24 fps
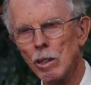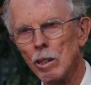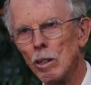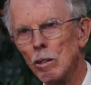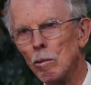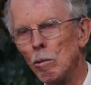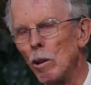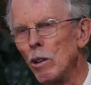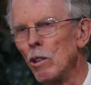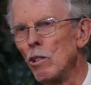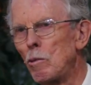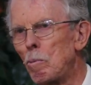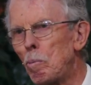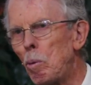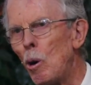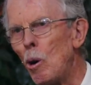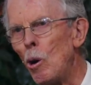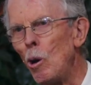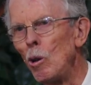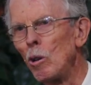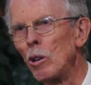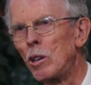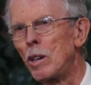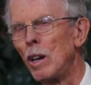What does
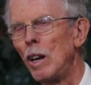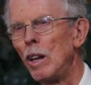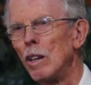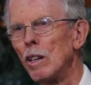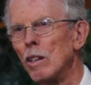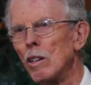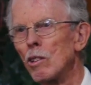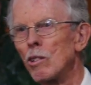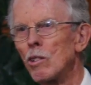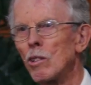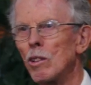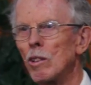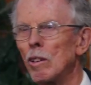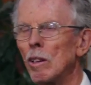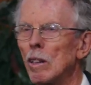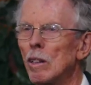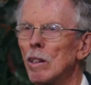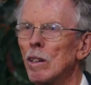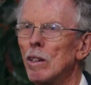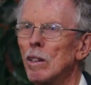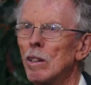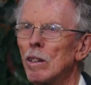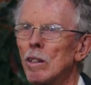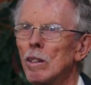Paul tell us?
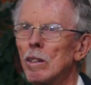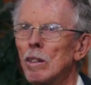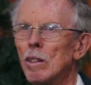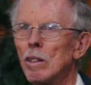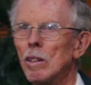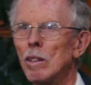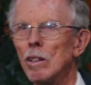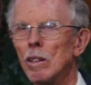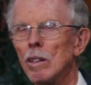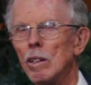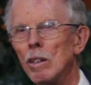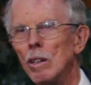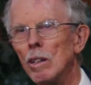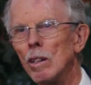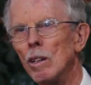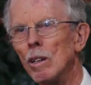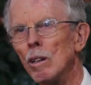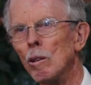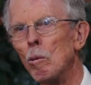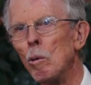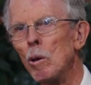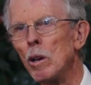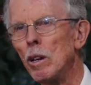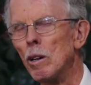
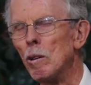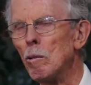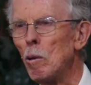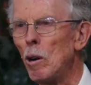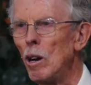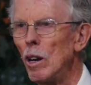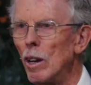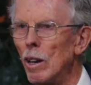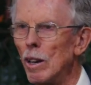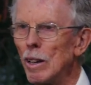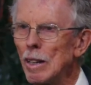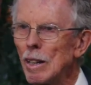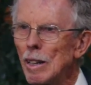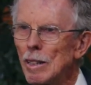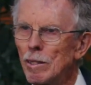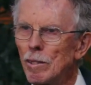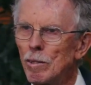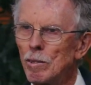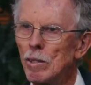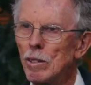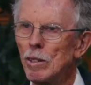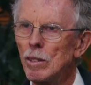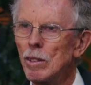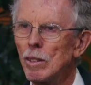We are what?
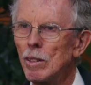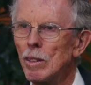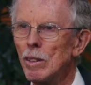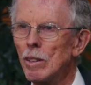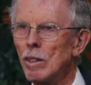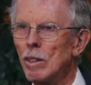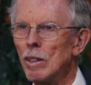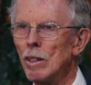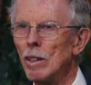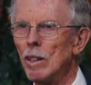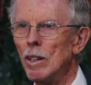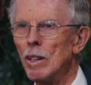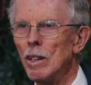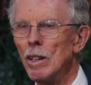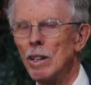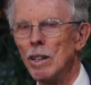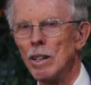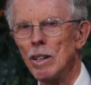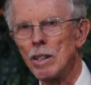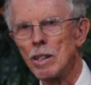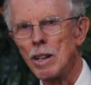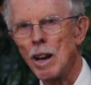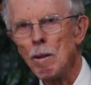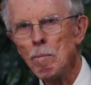
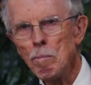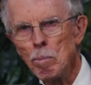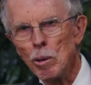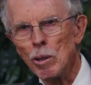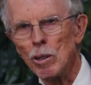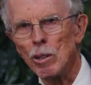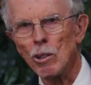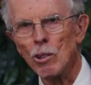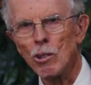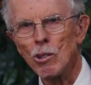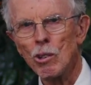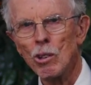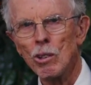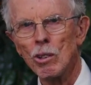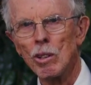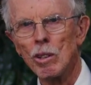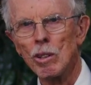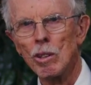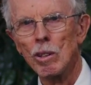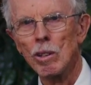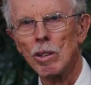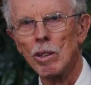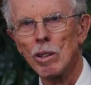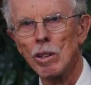Temples,
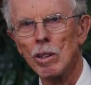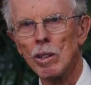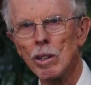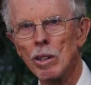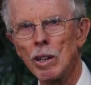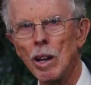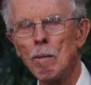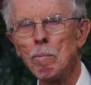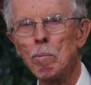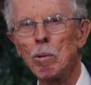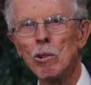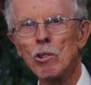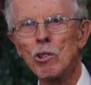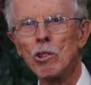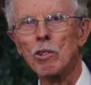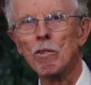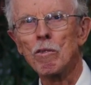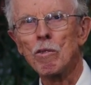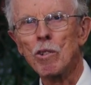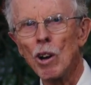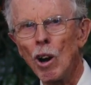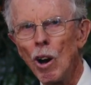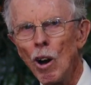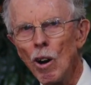temples
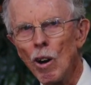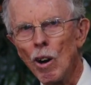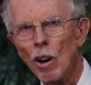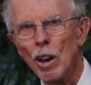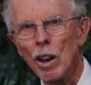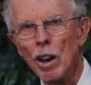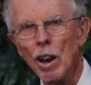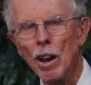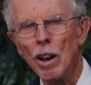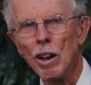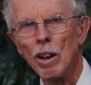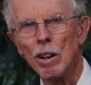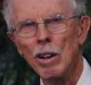of God.